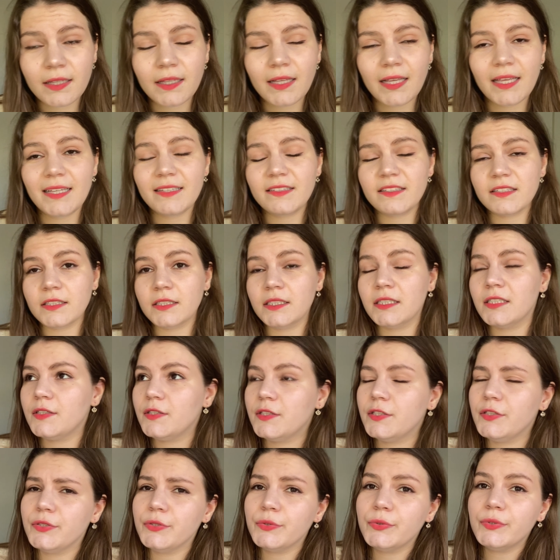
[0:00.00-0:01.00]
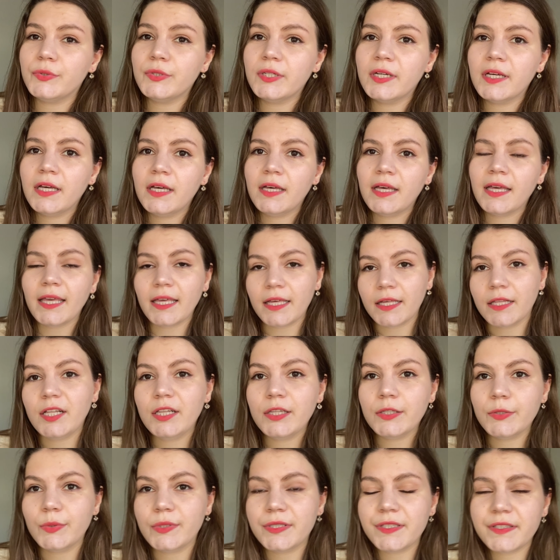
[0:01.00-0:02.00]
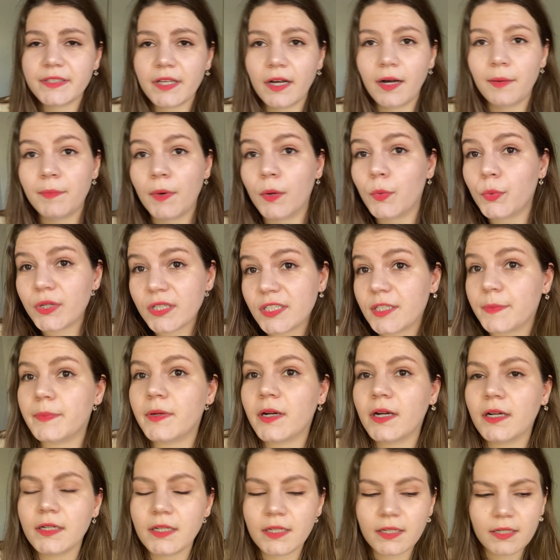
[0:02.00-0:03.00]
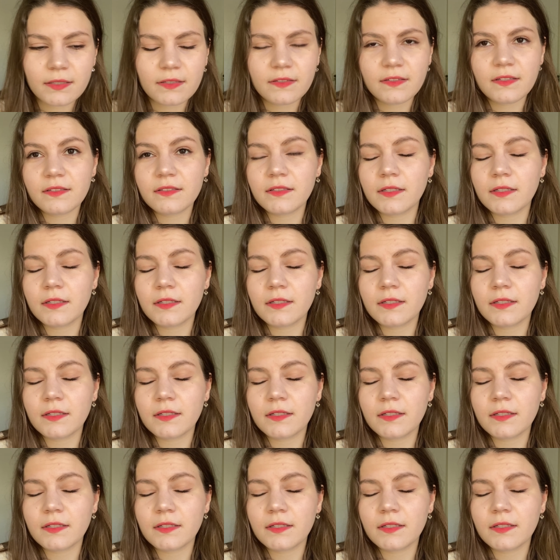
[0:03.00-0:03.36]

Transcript: It's going to include some Wish products,